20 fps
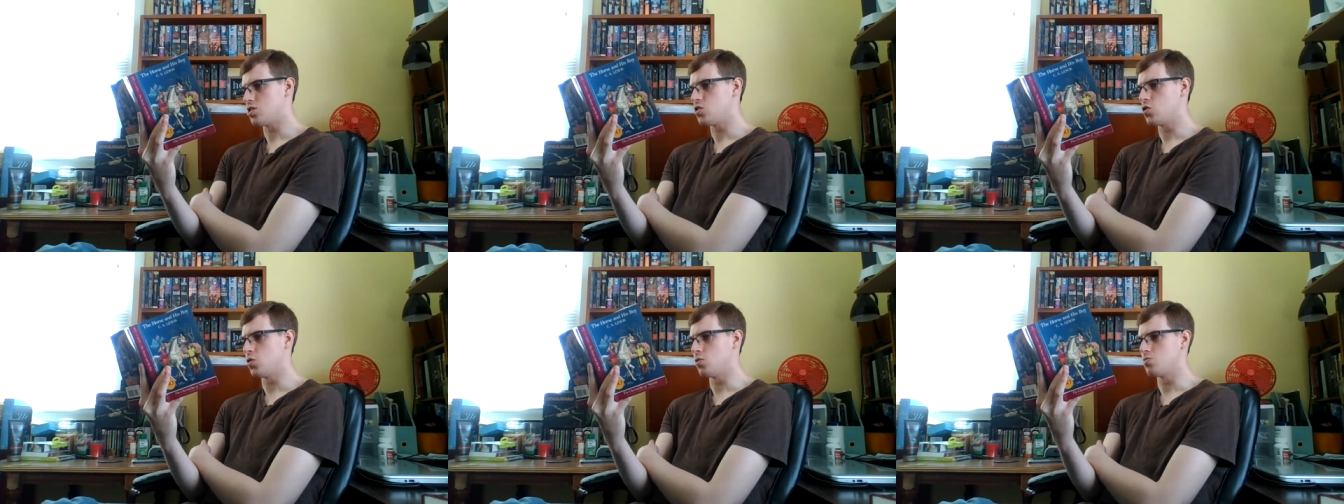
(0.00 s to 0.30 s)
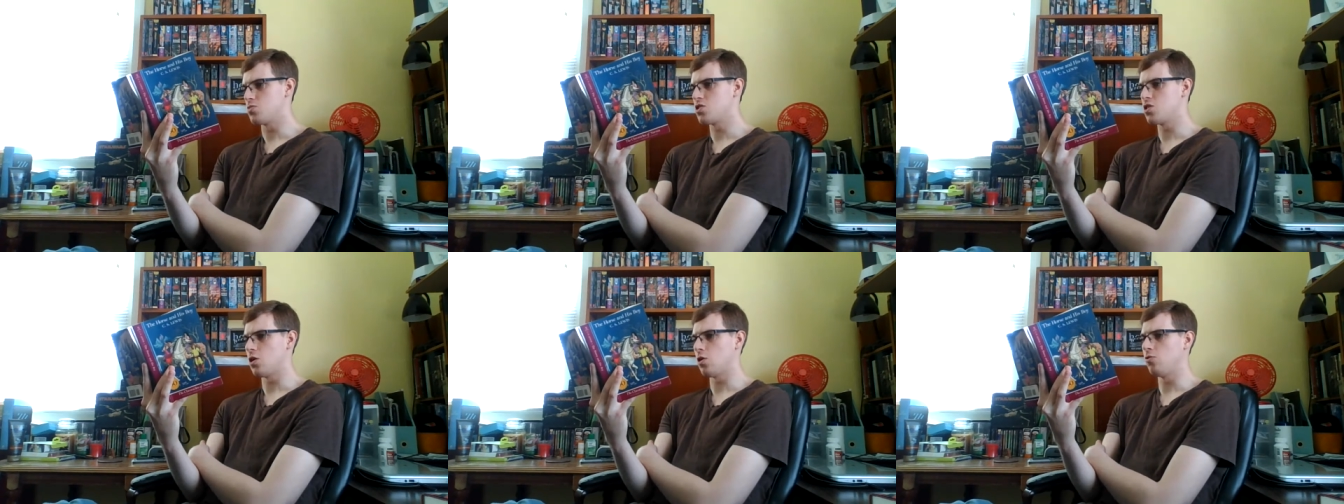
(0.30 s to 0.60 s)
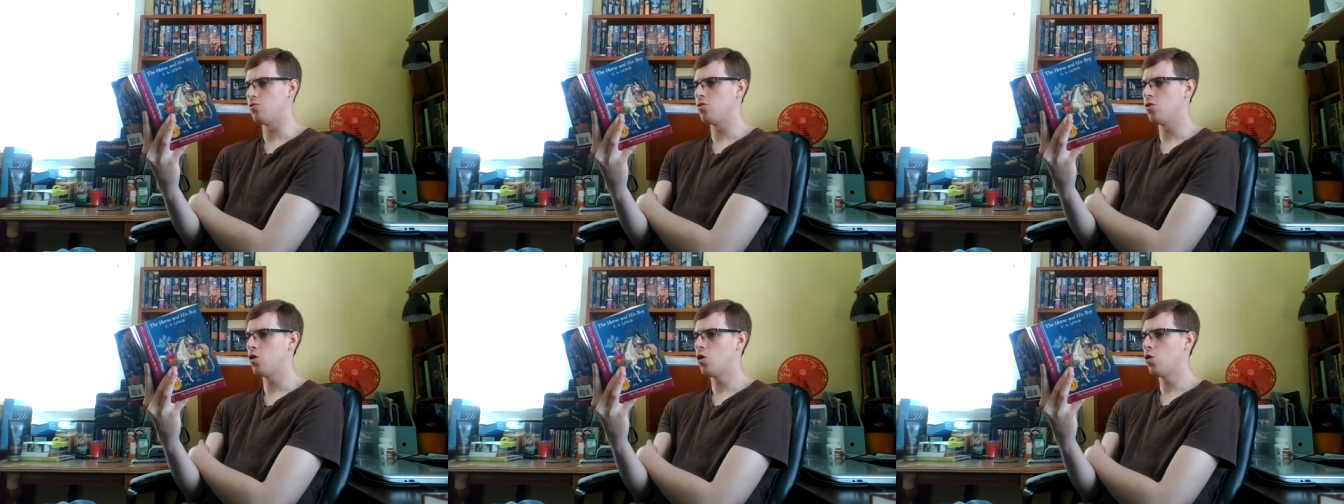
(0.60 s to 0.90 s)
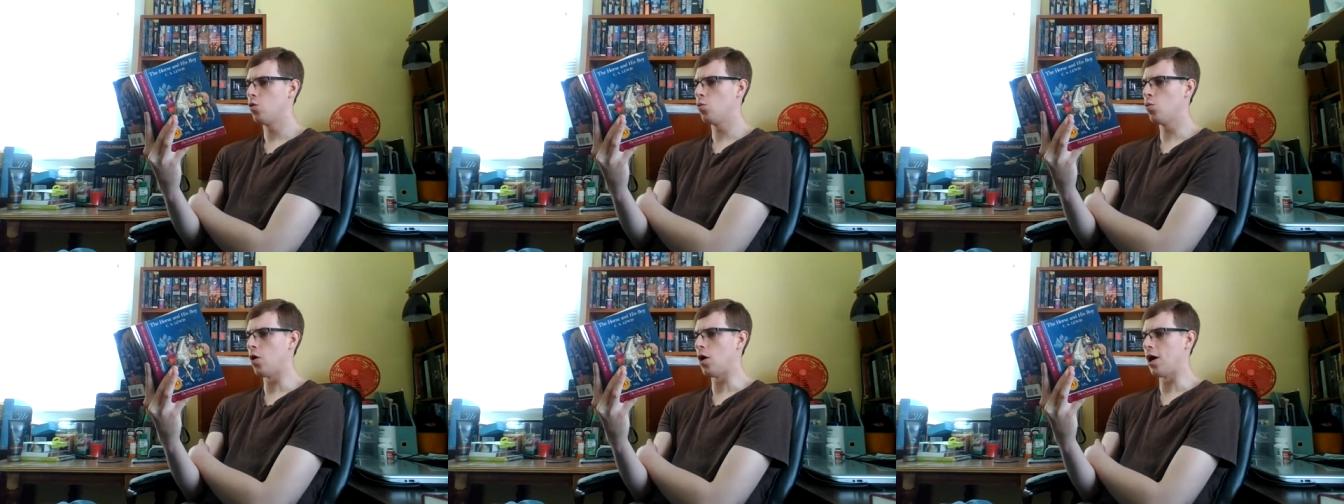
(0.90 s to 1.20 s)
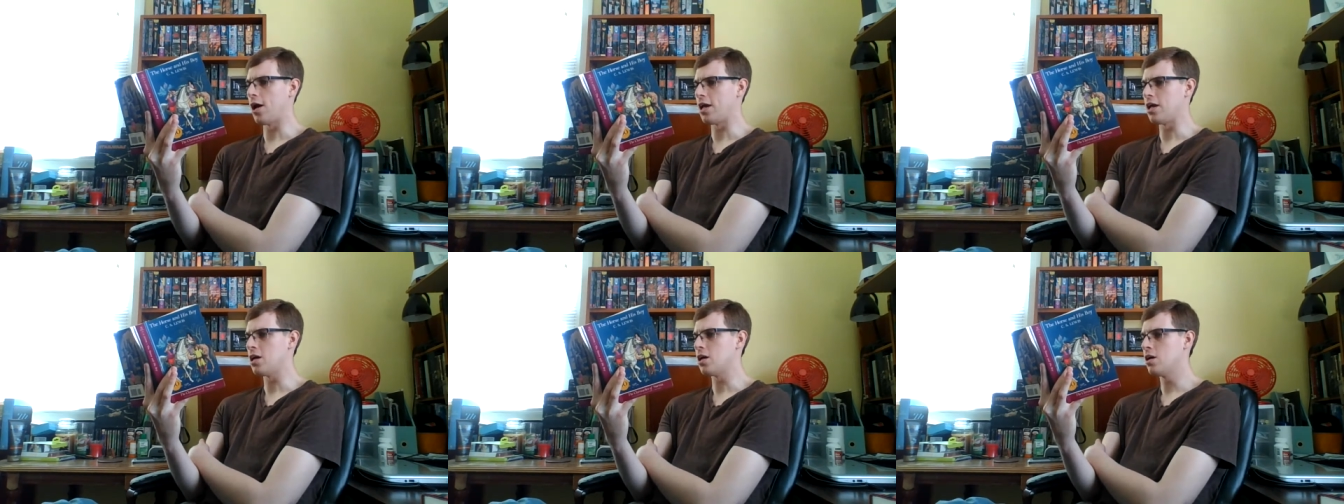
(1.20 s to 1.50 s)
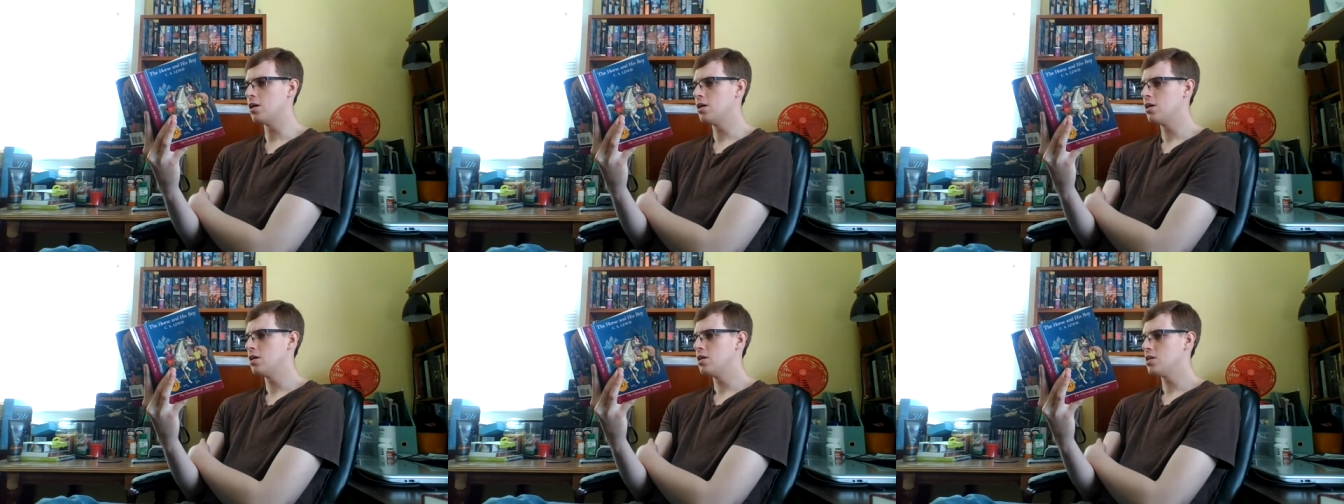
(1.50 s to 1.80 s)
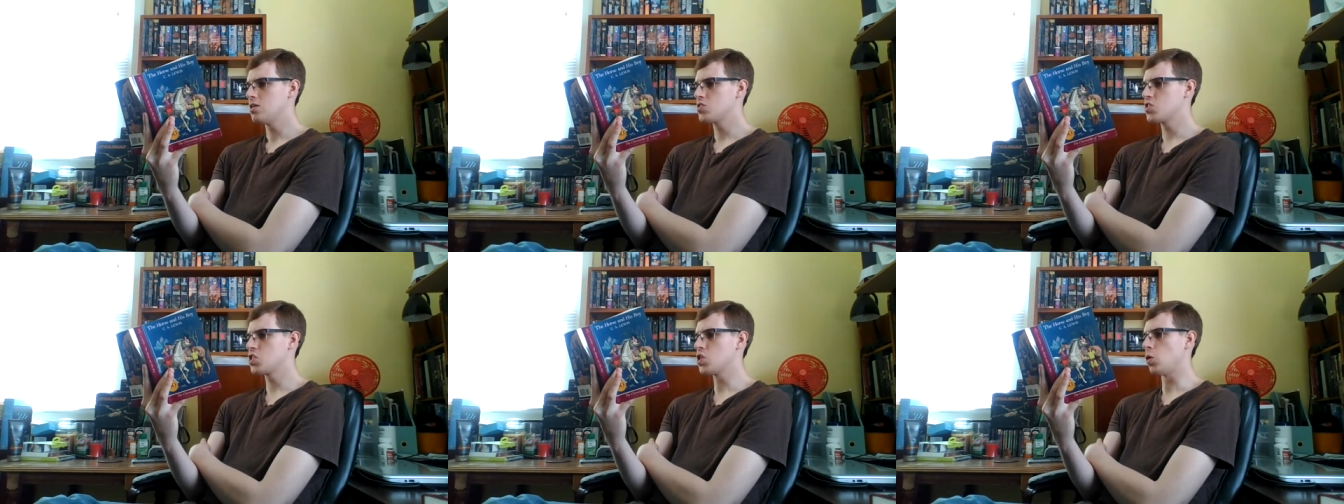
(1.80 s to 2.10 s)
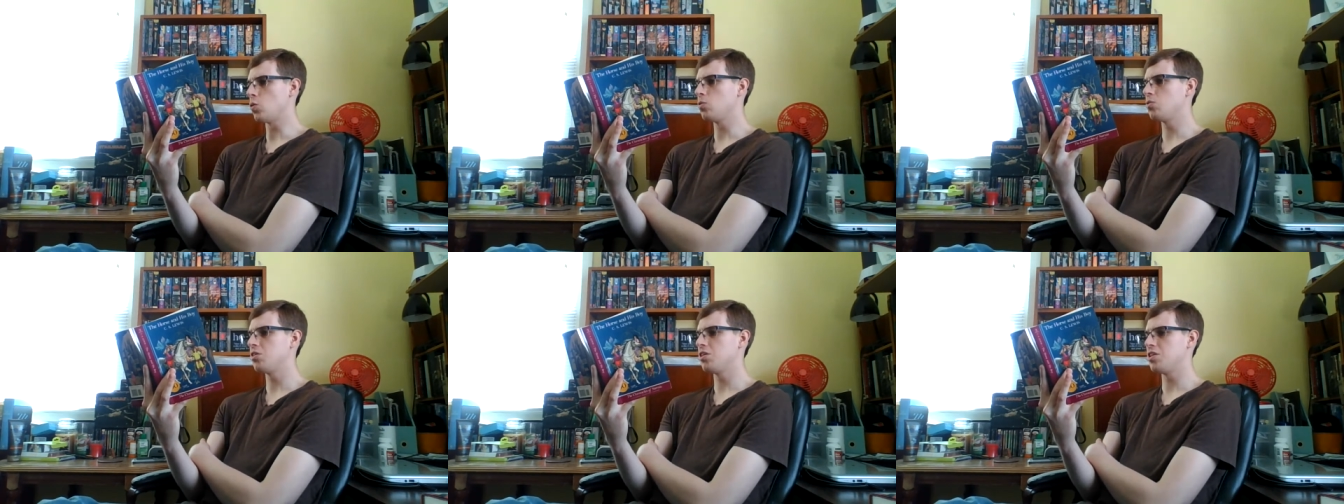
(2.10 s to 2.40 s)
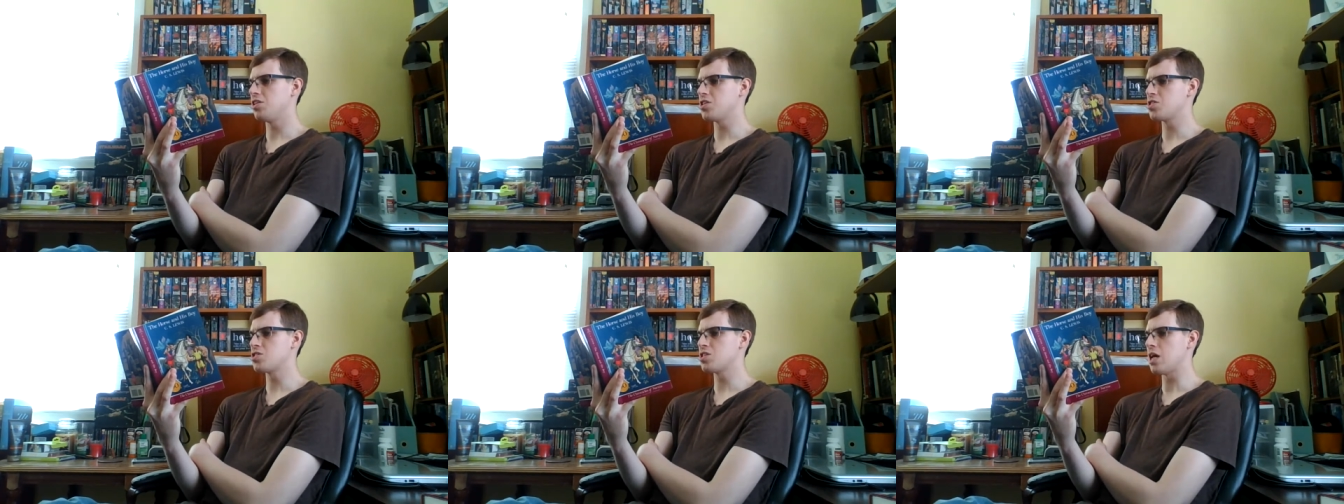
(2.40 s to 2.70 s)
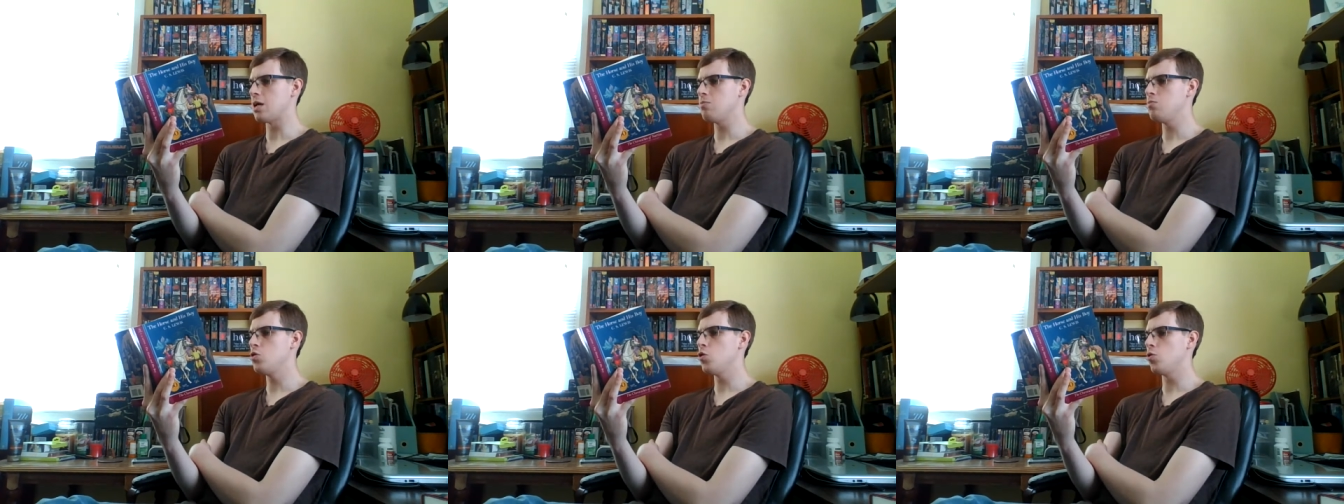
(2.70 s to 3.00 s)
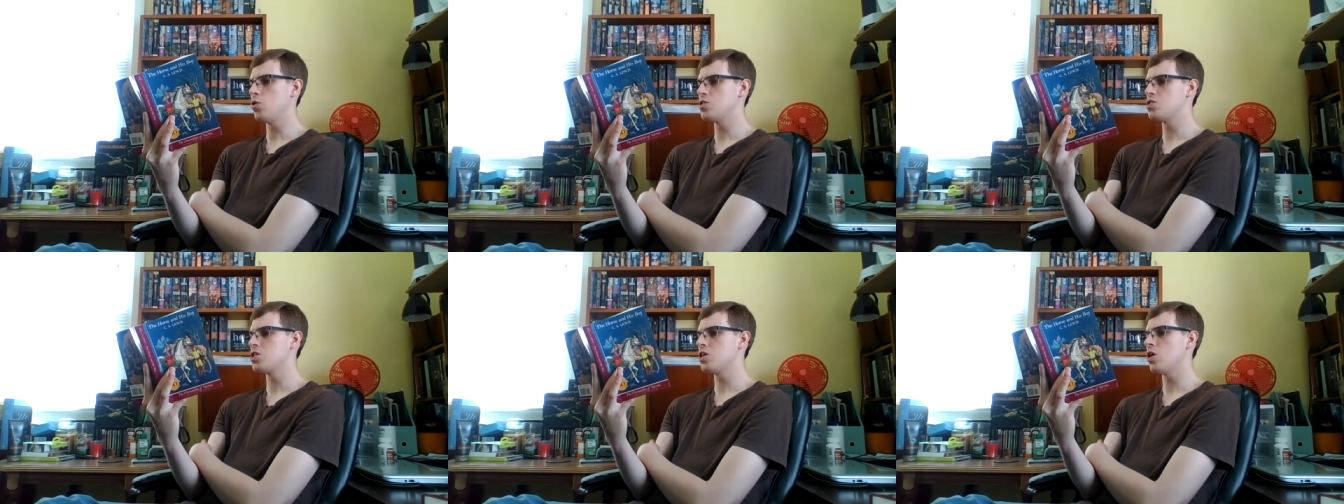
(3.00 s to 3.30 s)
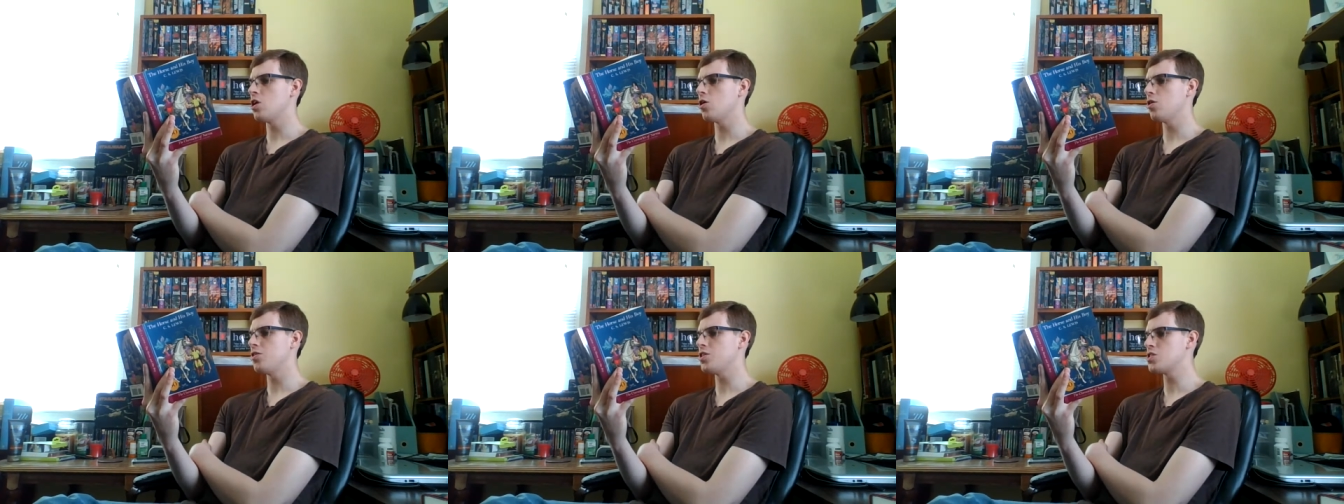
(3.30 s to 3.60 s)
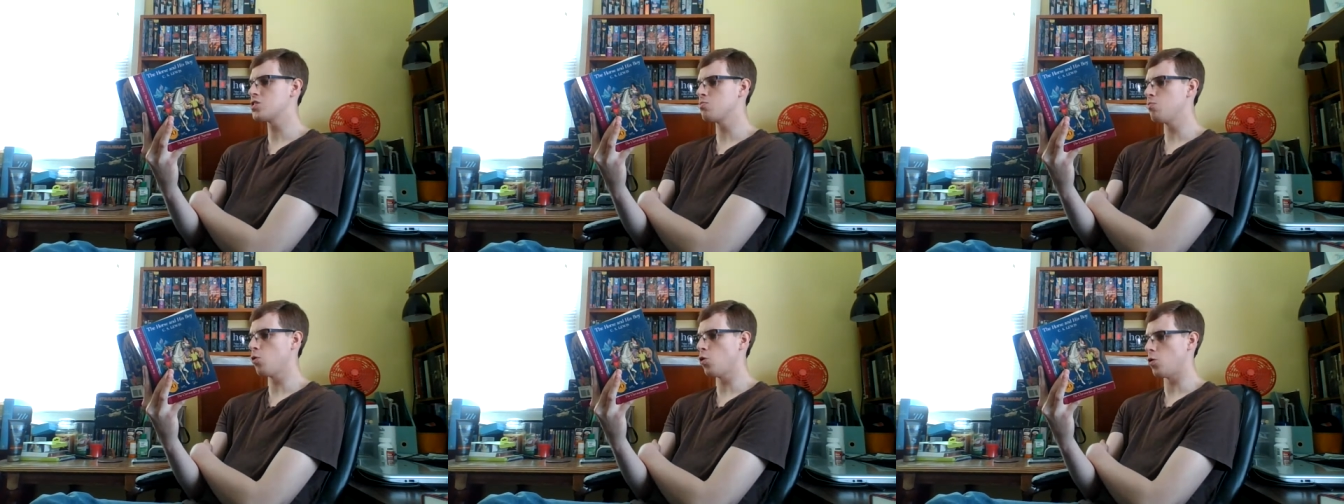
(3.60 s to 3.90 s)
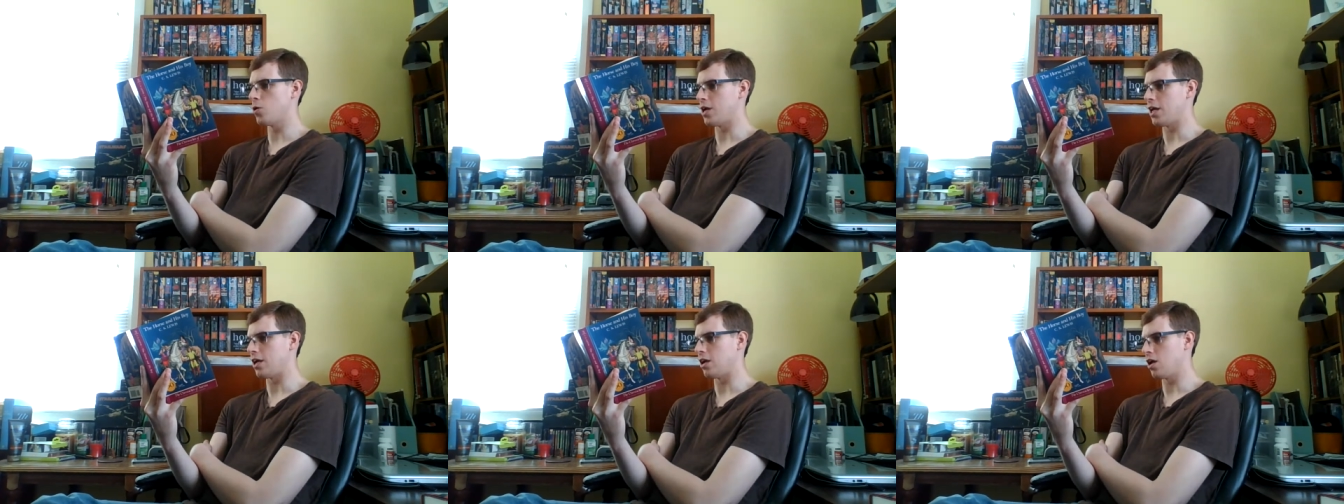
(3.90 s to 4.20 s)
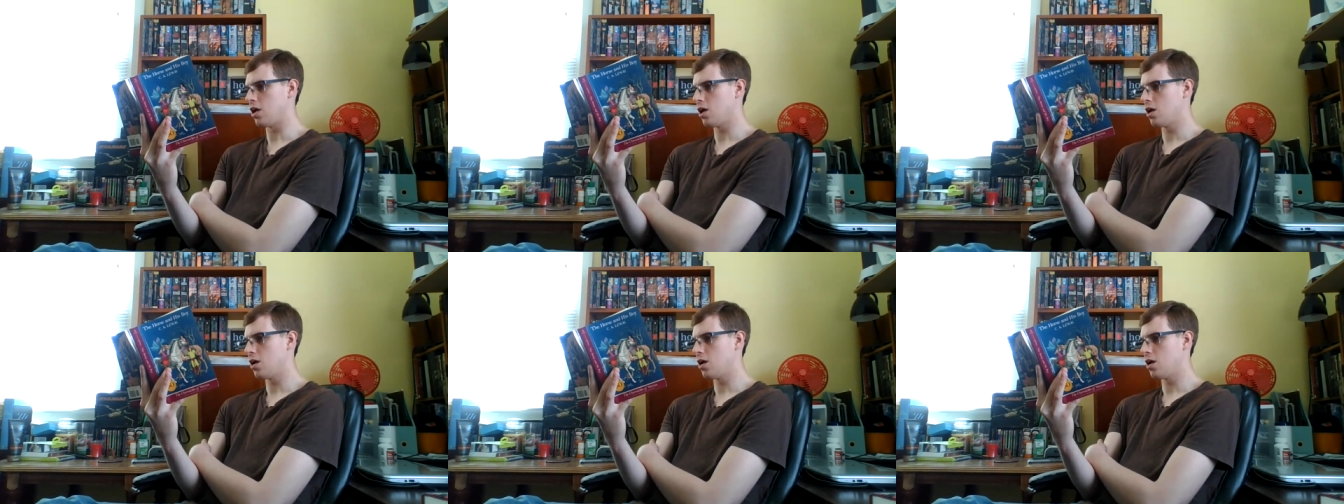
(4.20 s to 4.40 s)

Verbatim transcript: to himself. Why, it's only the same noise he heard this morning.